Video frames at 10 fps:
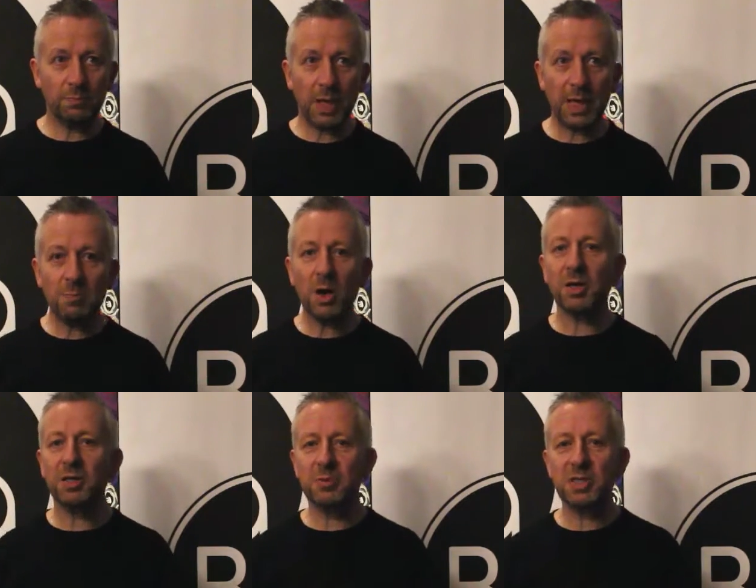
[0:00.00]
in a
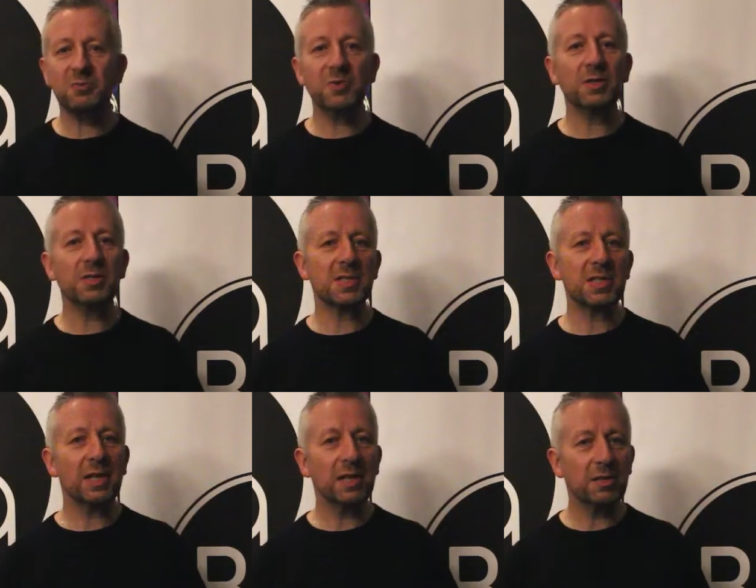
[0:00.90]
market that was difficult to
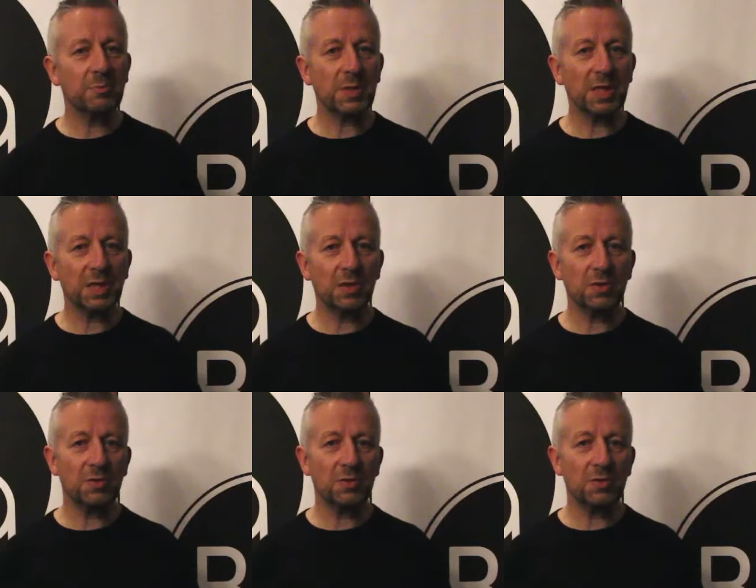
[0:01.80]
sell, I ended up getting one hundred